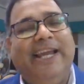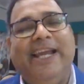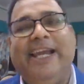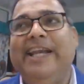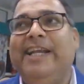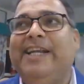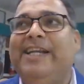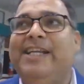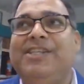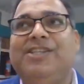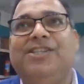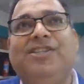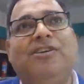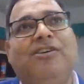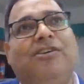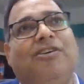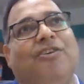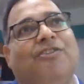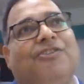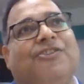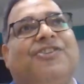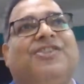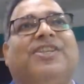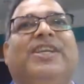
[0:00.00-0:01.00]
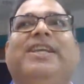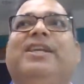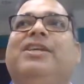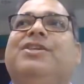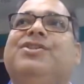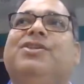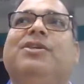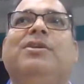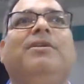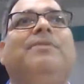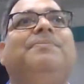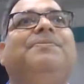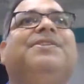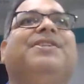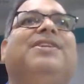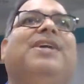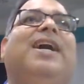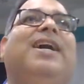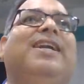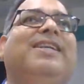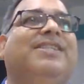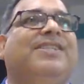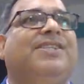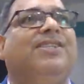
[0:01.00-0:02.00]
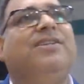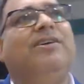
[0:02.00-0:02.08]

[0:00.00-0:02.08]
It is the constellation of stars,